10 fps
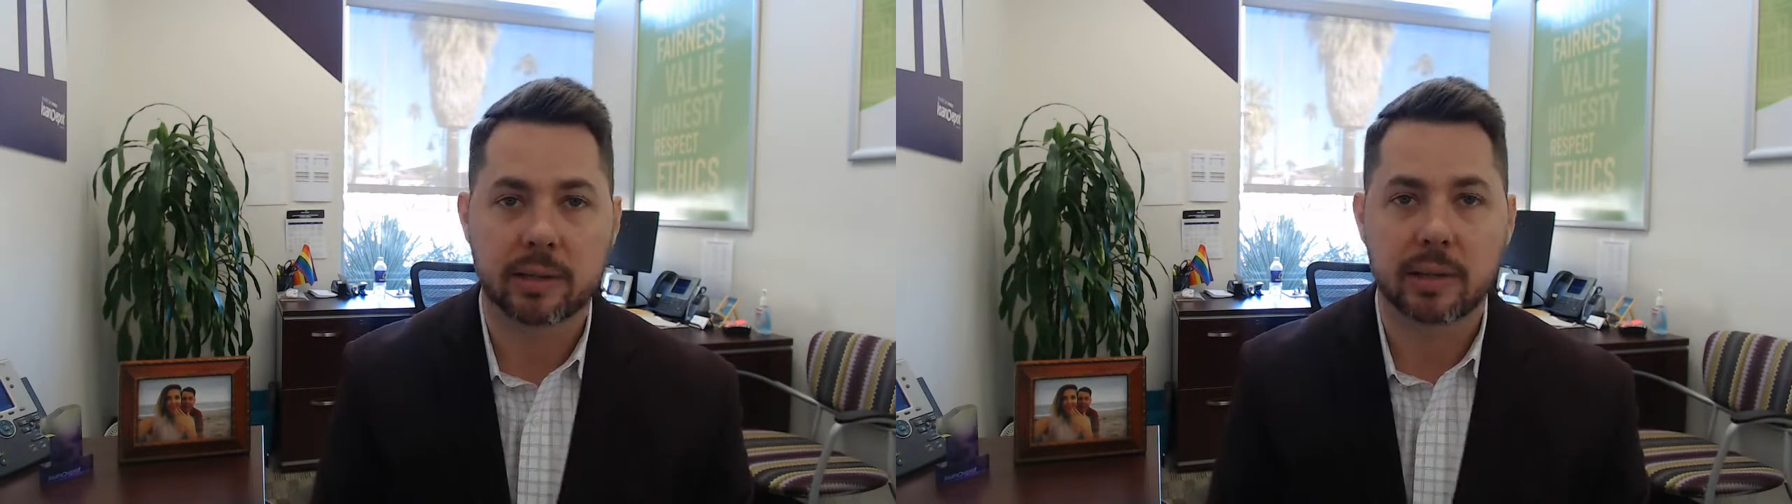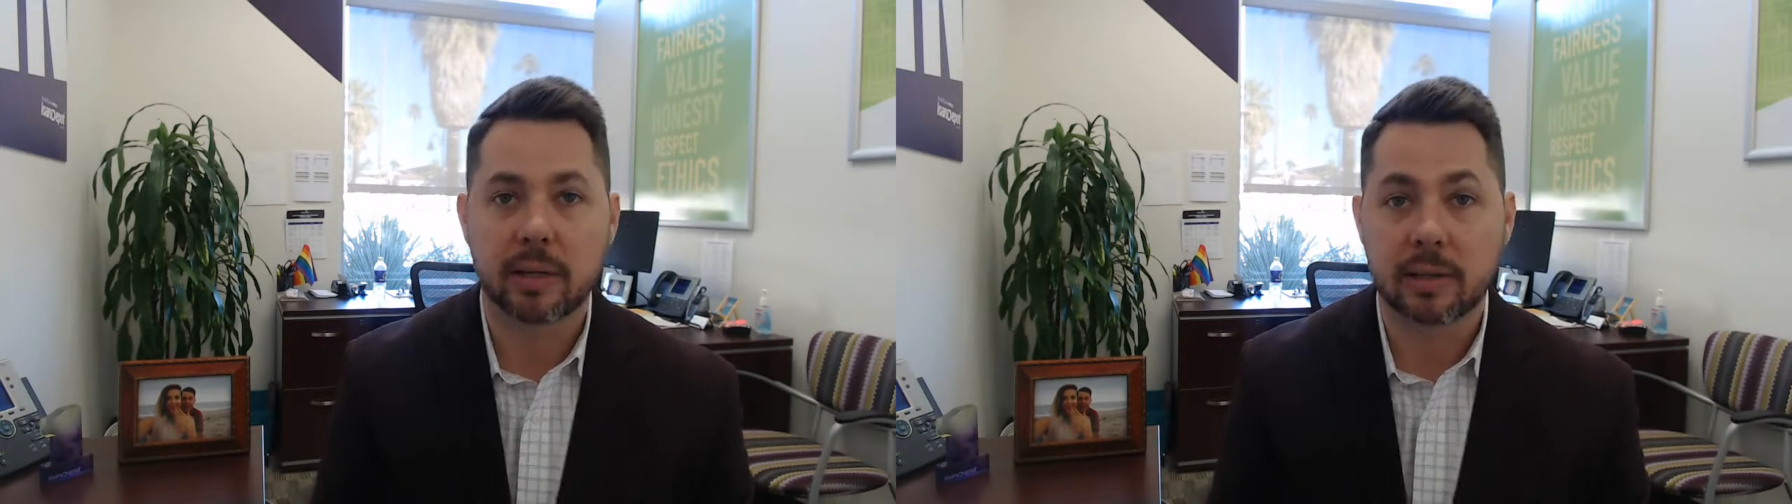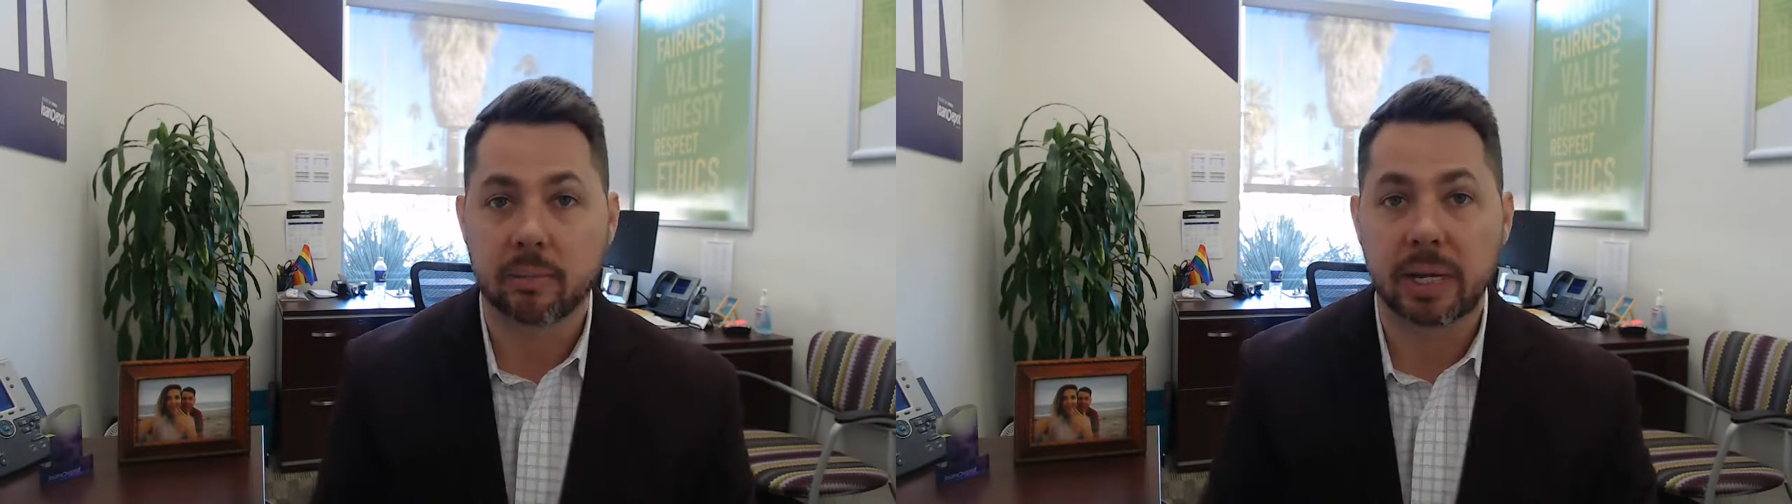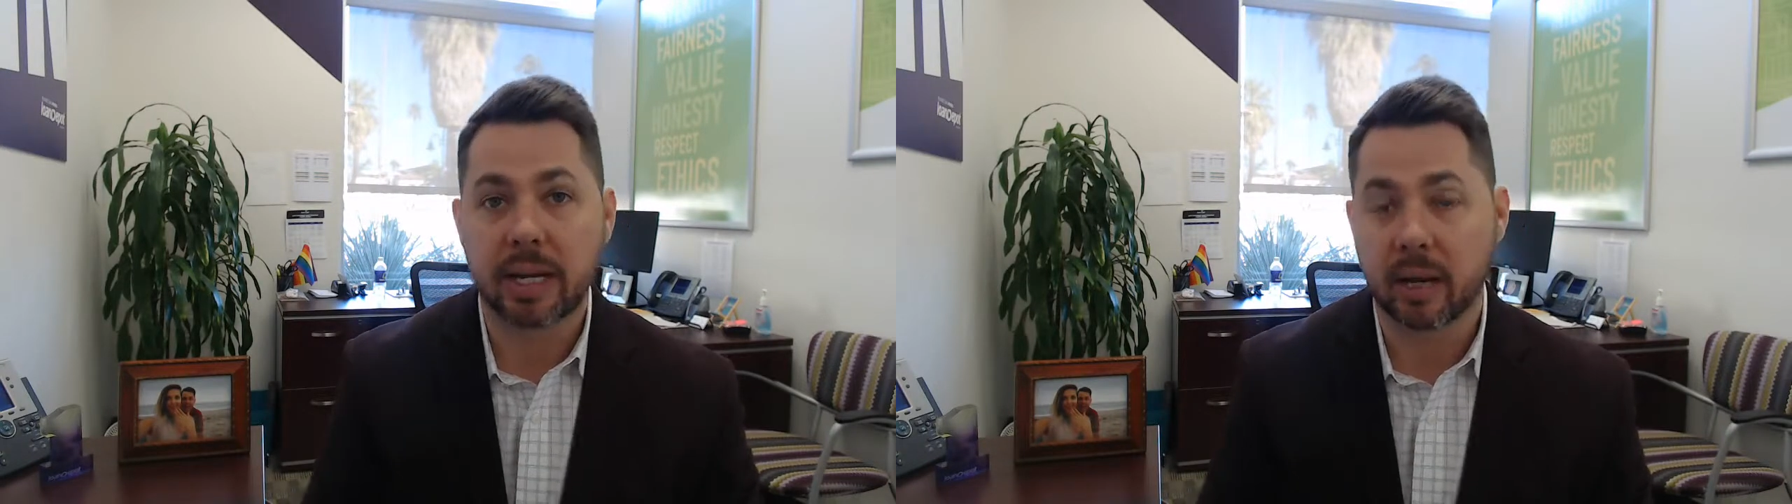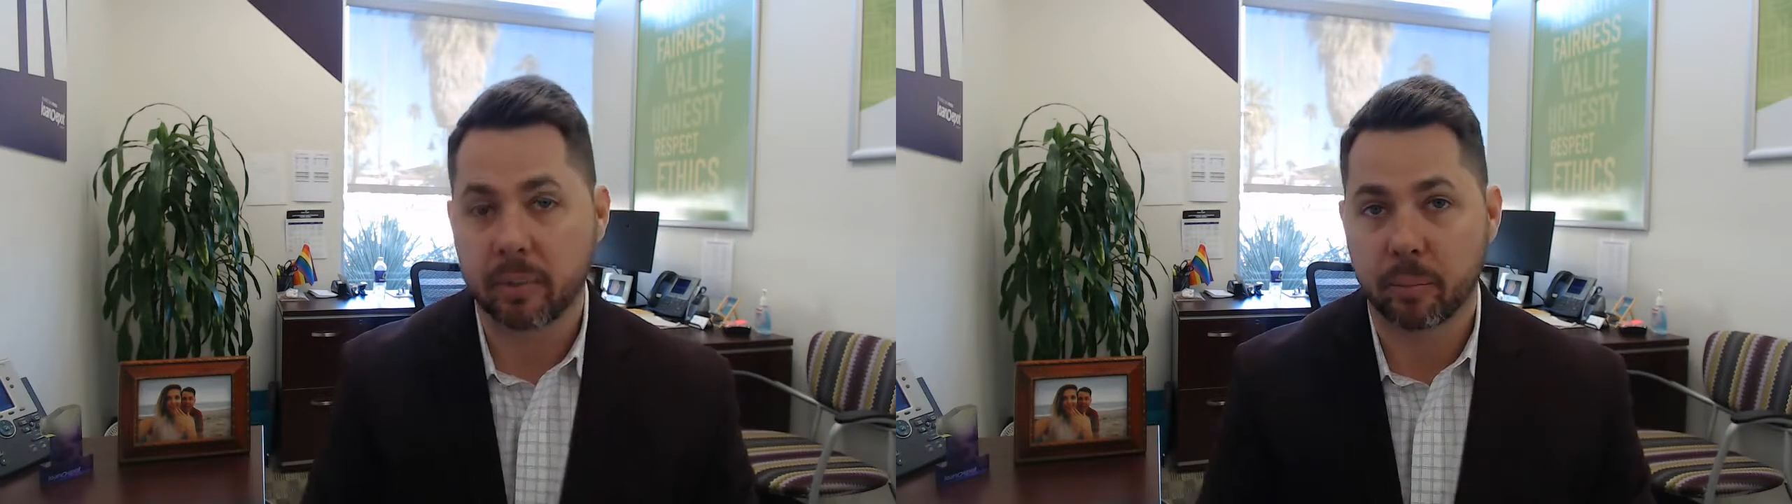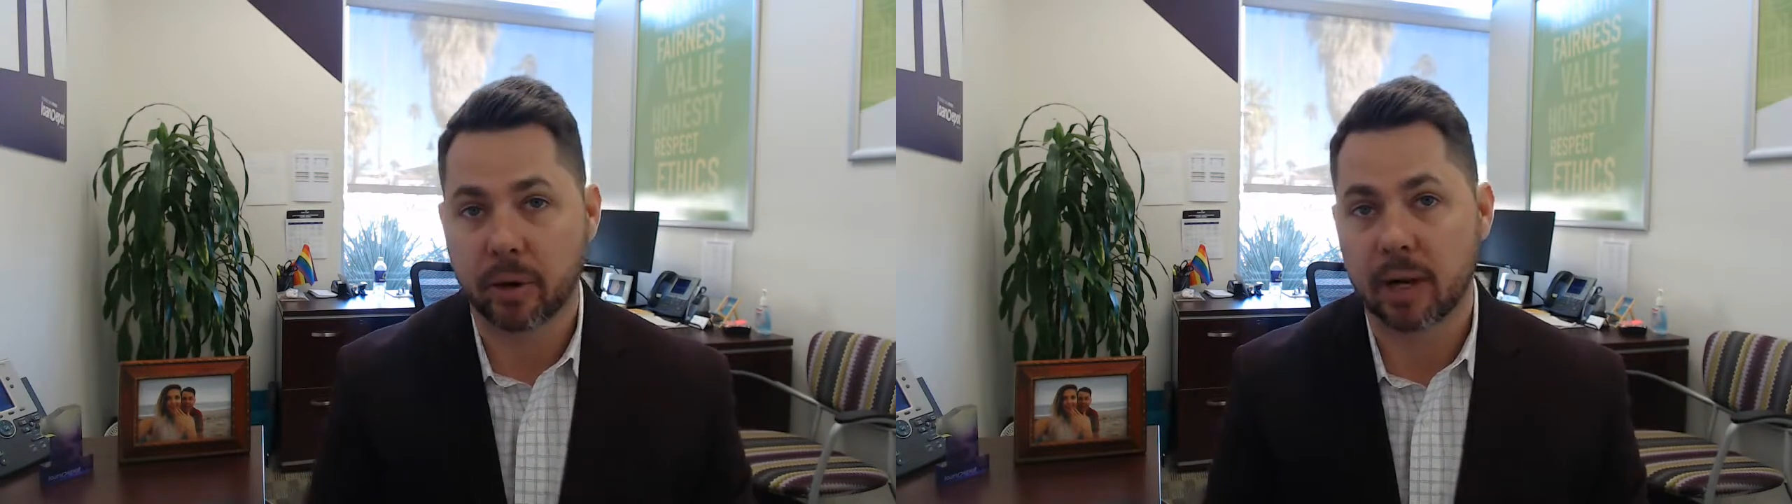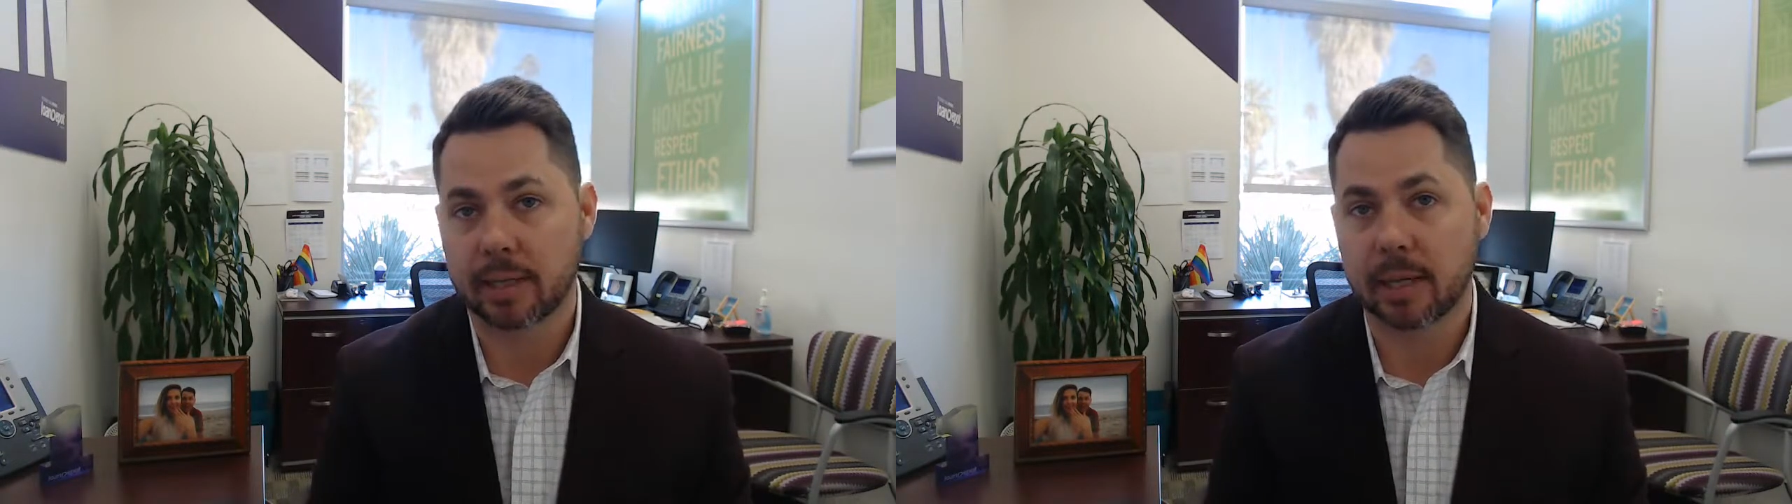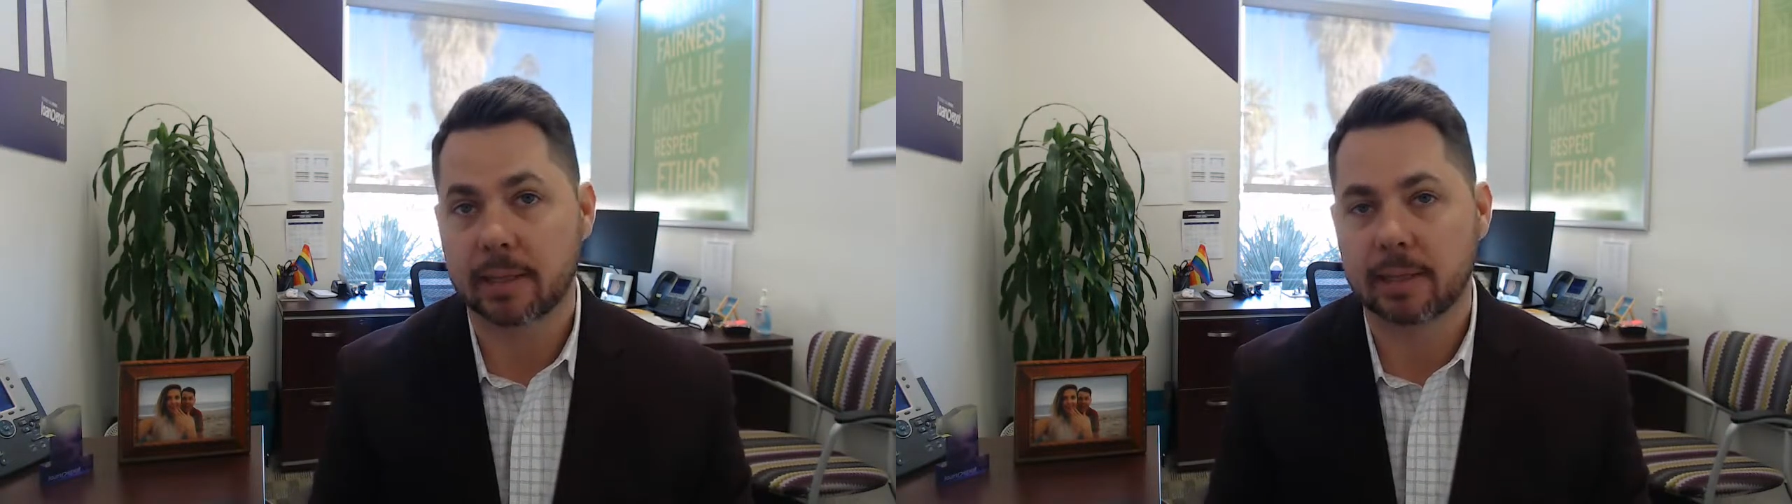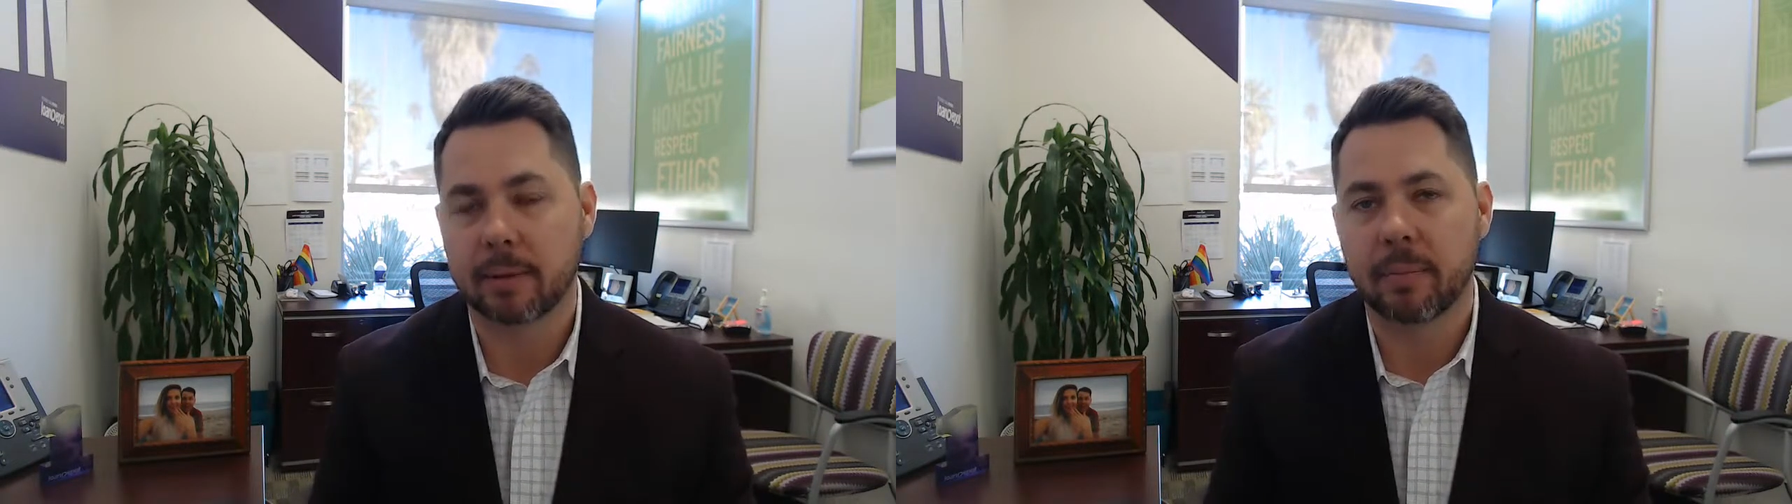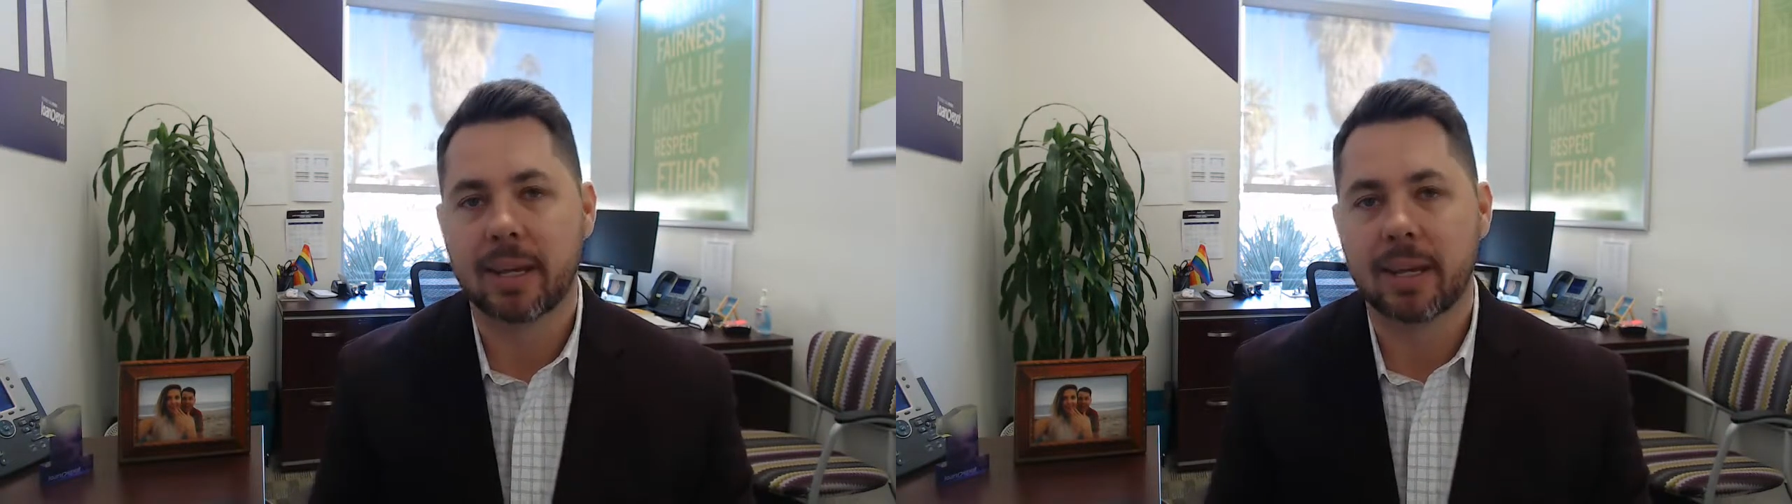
in speeding up the process.